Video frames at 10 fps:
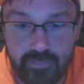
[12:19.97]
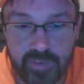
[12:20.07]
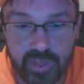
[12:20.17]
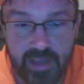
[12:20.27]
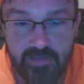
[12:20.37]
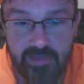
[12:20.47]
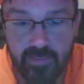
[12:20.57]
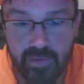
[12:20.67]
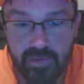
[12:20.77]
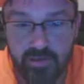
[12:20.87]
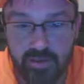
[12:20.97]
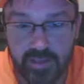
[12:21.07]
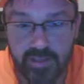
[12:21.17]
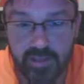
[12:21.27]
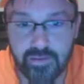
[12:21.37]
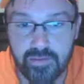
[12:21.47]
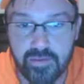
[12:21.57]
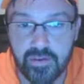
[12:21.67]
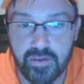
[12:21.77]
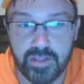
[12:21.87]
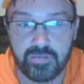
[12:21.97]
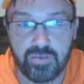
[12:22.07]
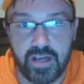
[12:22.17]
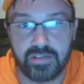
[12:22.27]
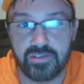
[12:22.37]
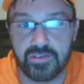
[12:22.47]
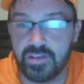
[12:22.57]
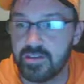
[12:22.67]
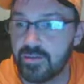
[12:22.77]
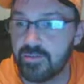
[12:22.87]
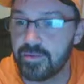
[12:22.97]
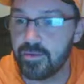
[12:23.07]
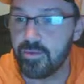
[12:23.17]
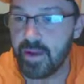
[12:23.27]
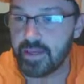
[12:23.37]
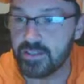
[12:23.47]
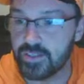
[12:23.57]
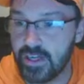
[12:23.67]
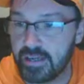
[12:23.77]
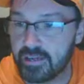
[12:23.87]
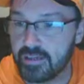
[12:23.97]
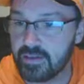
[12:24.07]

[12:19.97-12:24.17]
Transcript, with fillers: which I have some videos on the MLS roster system to go back and check.